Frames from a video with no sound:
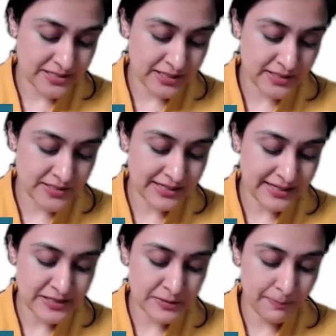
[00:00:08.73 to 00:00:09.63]
It is an
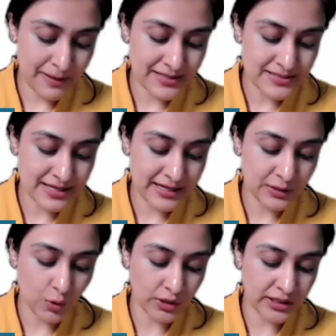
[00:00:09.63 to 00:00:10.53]
expansile
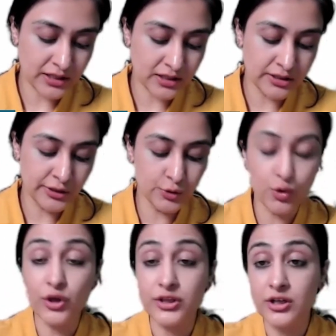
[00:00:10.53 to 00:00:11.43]
cortical
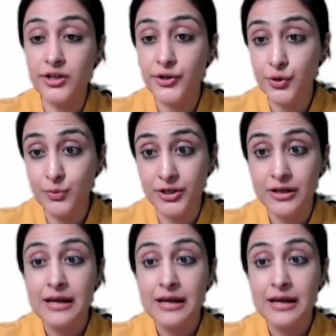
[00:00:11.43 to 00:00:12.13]
neuronal tumor.